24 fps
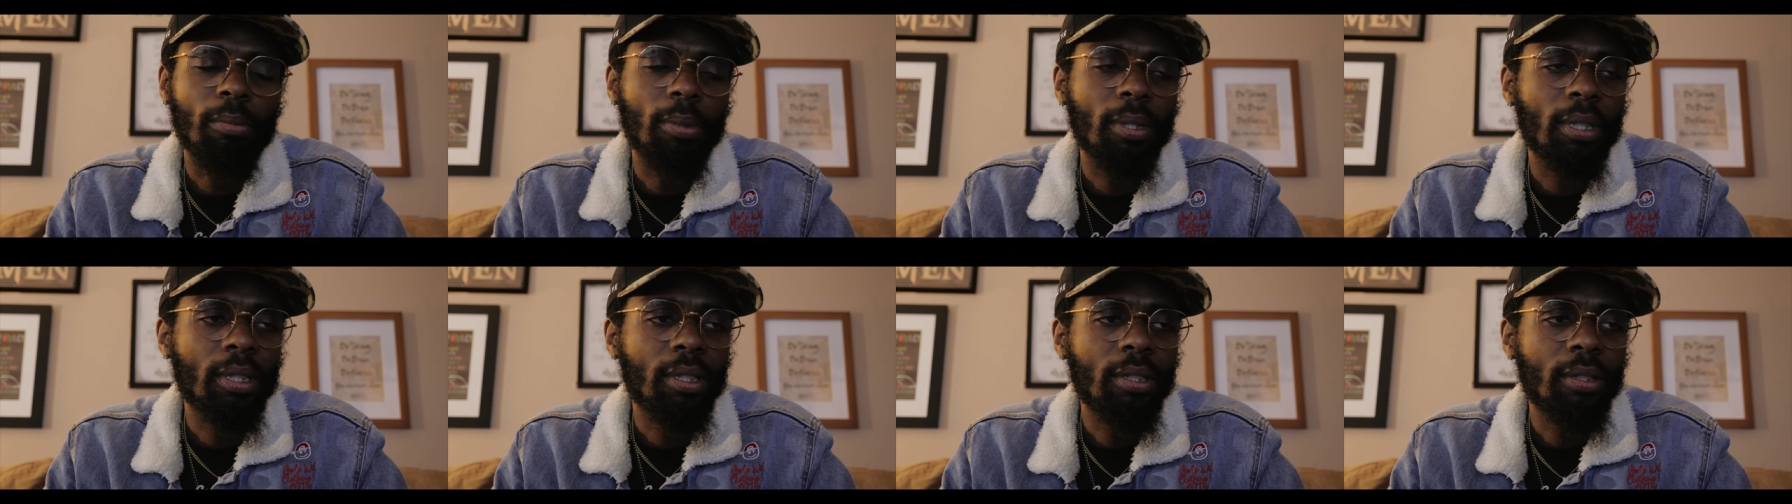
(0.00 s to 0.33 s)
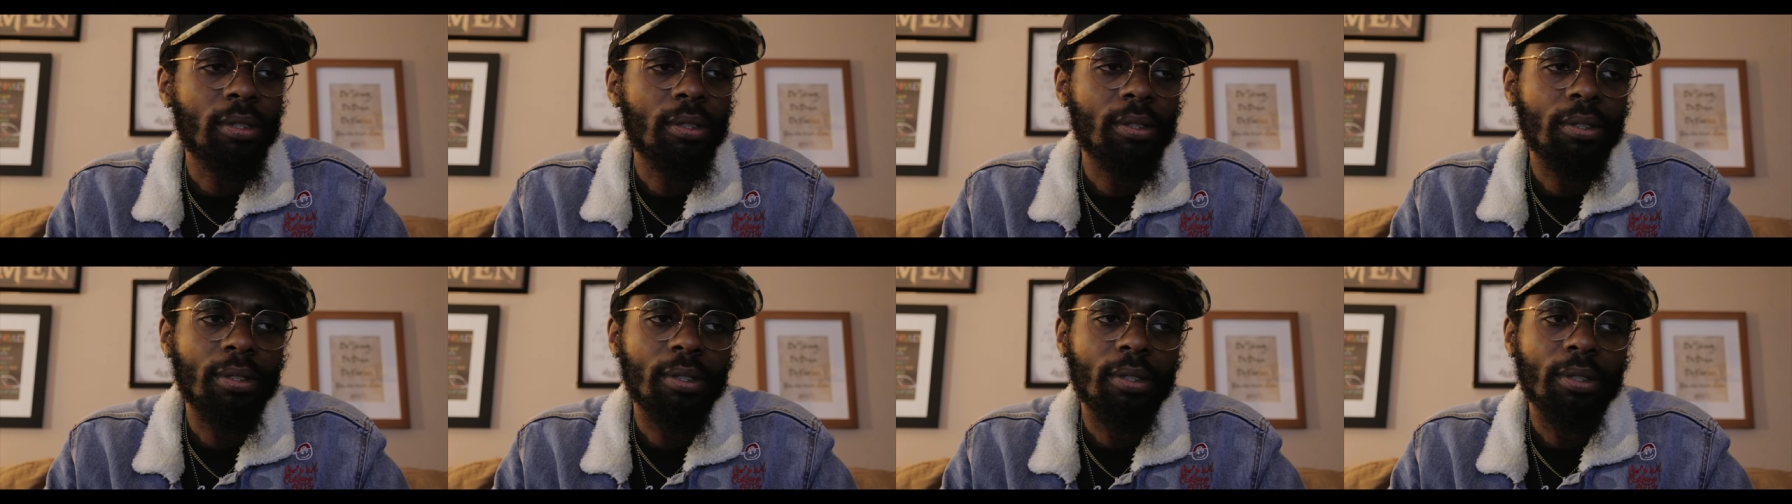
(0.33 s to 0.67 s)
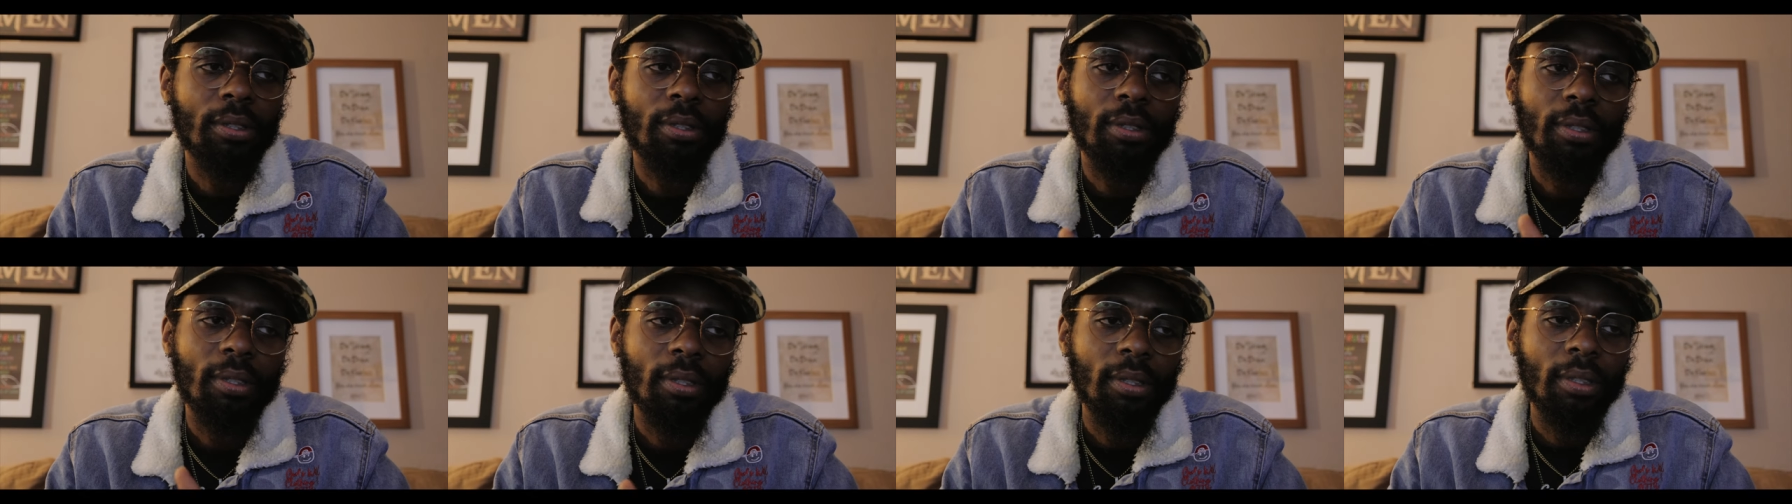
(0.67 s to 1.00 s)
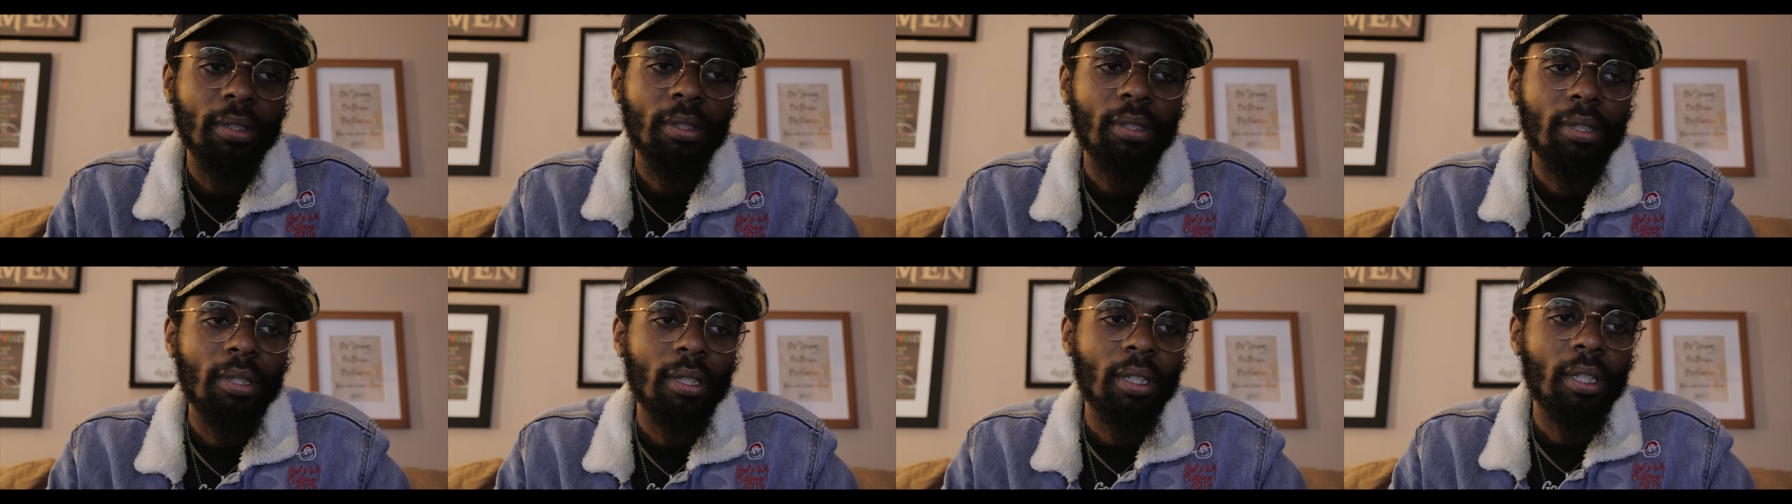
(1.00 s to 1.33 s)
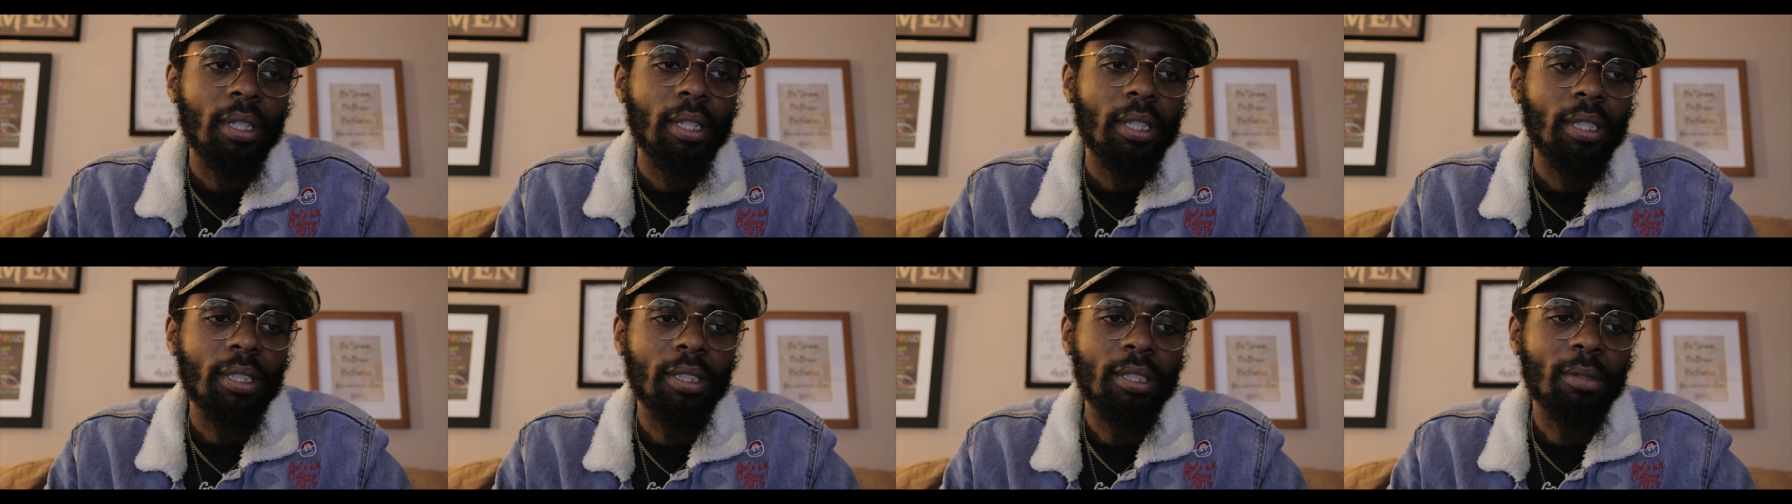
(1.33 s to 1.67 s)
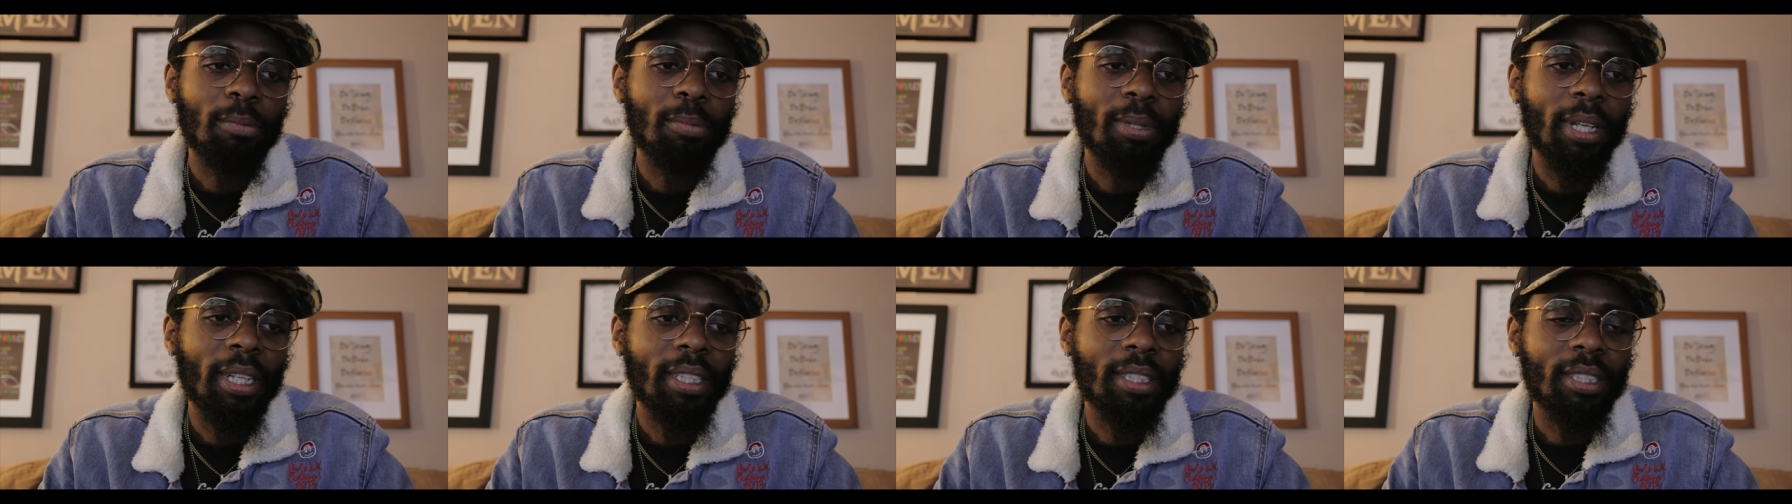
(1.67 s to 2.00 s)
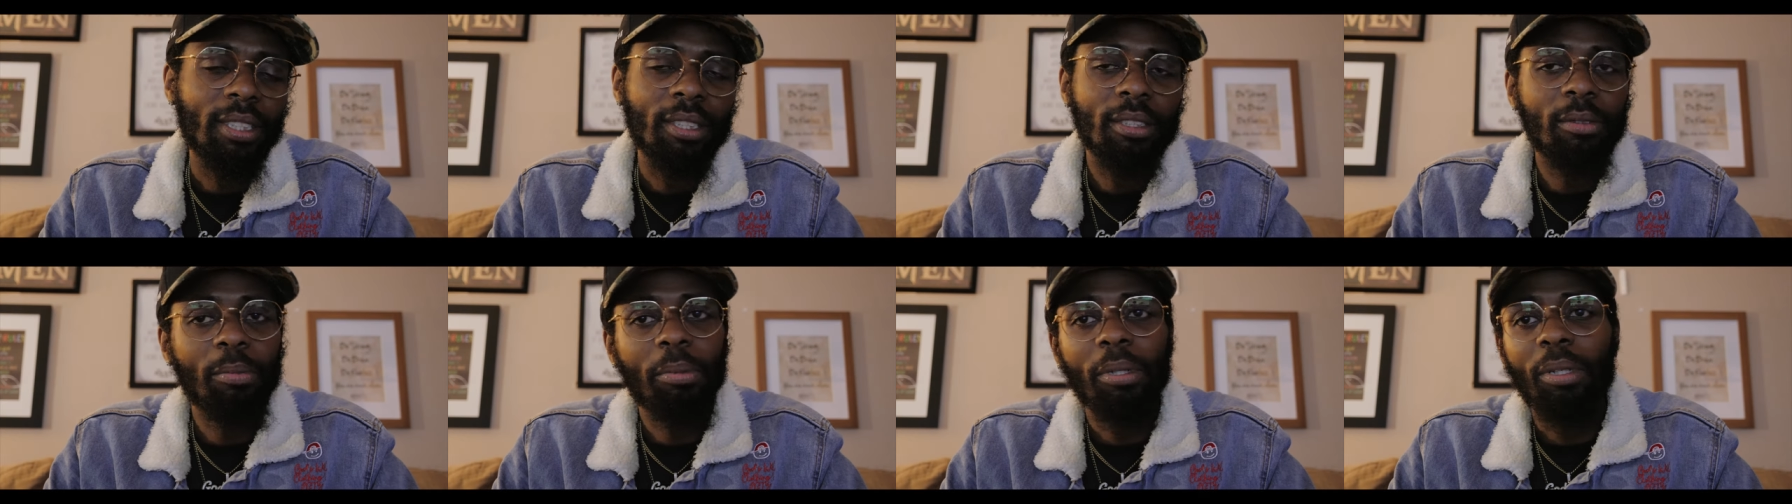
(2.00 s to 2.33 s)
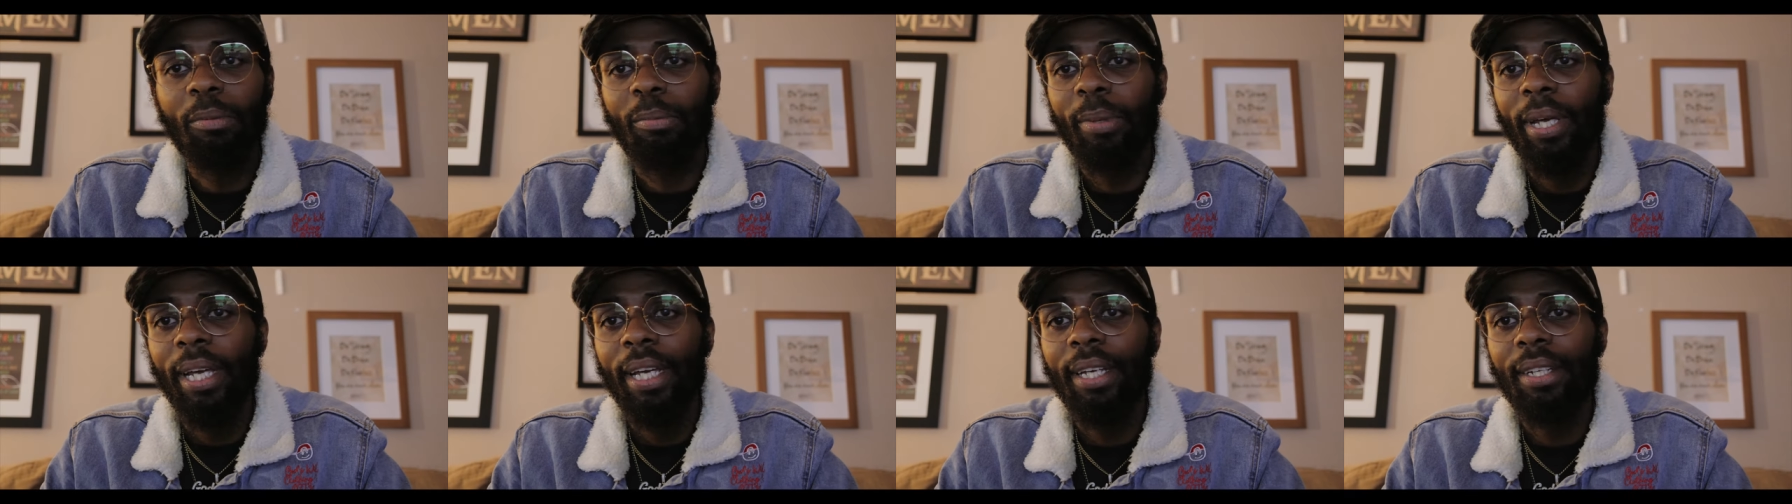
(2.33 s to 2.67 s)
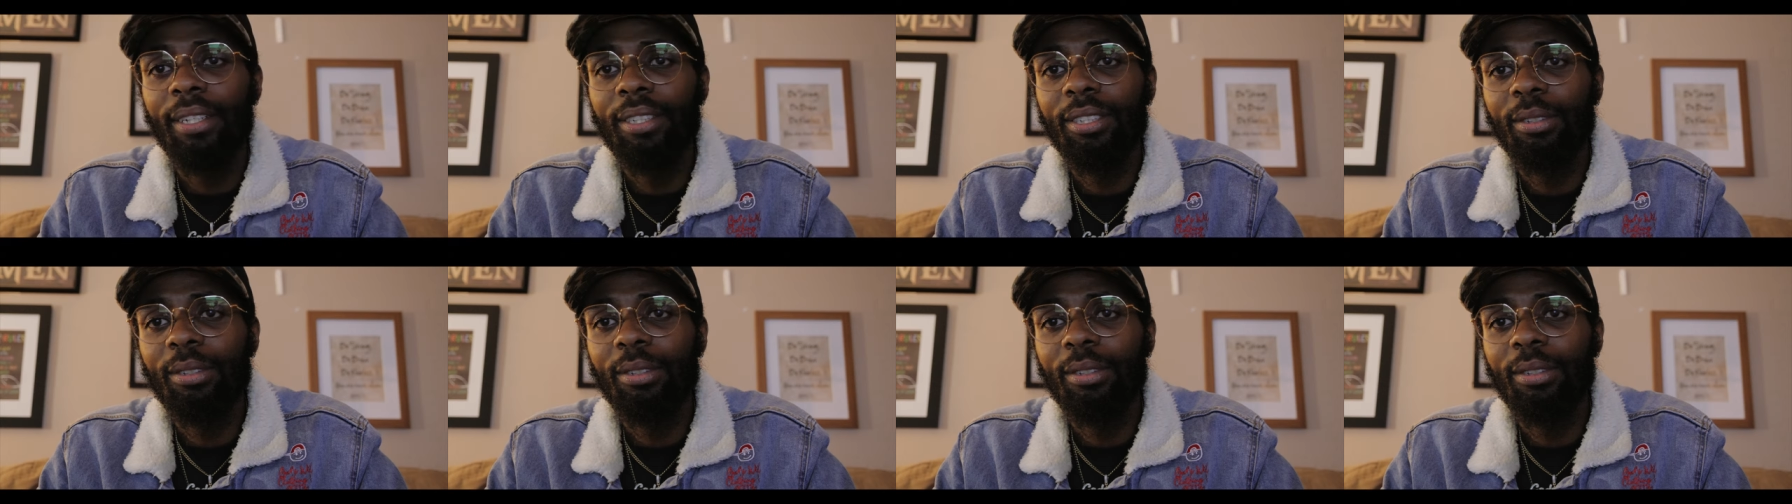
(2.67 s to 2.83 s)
But it's a blessing to be a man,